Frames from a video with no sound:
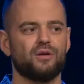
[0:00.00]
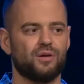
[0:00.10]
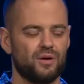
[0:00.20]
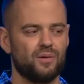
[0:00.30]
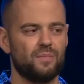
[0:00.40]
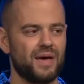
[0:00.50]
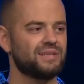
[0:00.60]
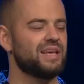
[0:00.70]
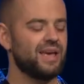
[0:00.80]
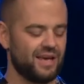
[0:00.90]
to
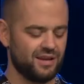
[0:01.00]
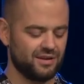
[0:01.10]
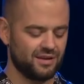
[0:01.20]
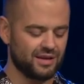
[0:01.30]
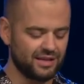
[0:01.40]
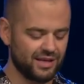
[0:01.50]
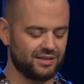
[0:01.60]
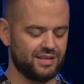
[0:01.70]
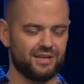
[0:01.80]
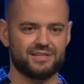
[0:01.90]
maintain
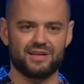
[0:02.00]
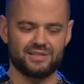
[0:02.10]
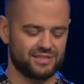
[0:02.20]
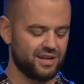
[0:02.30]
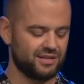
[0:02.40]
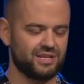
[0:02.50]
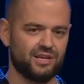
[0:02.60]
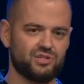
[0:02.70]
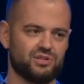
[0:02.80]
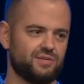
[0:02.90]
cleanliness and
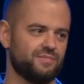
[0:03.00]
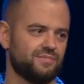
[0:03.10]
sanitation